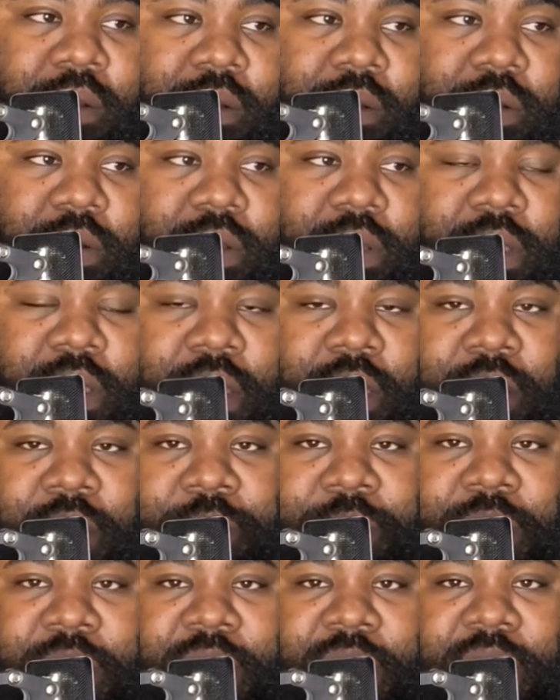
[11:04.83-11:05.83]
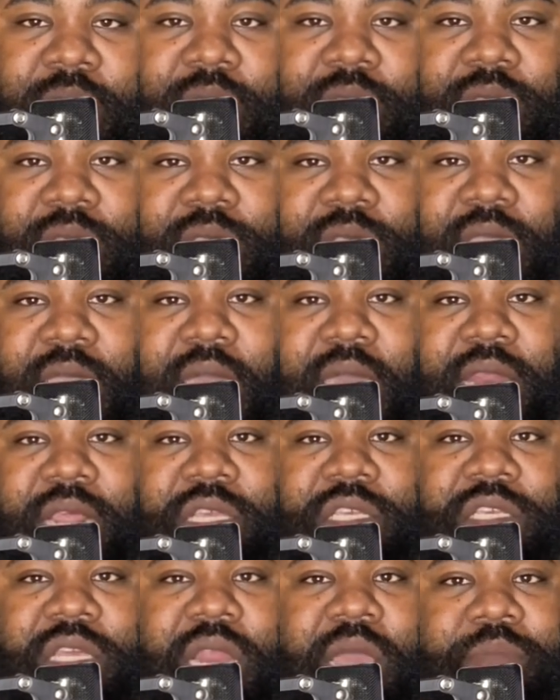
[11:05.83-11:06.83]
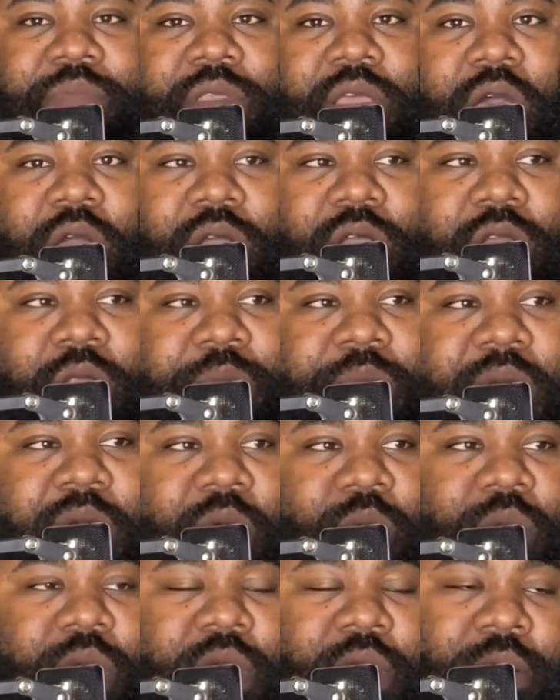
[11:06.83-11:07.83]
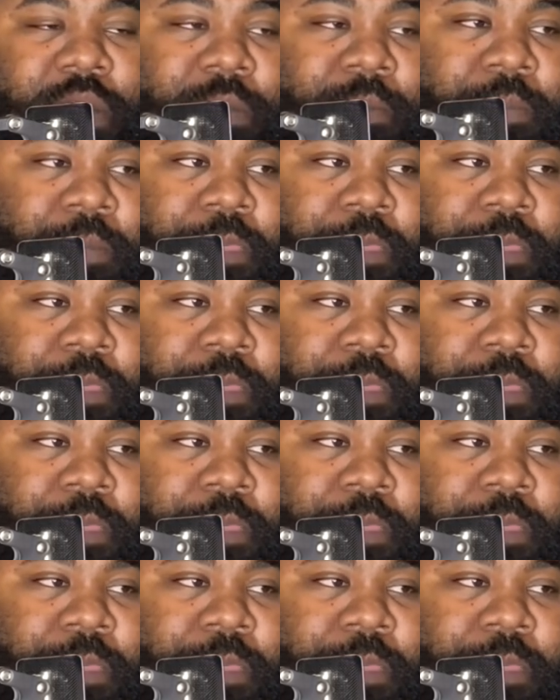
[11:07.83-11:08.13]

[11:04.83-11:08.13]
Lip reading: You know what I mean? This is the kind of shit I'm talking about when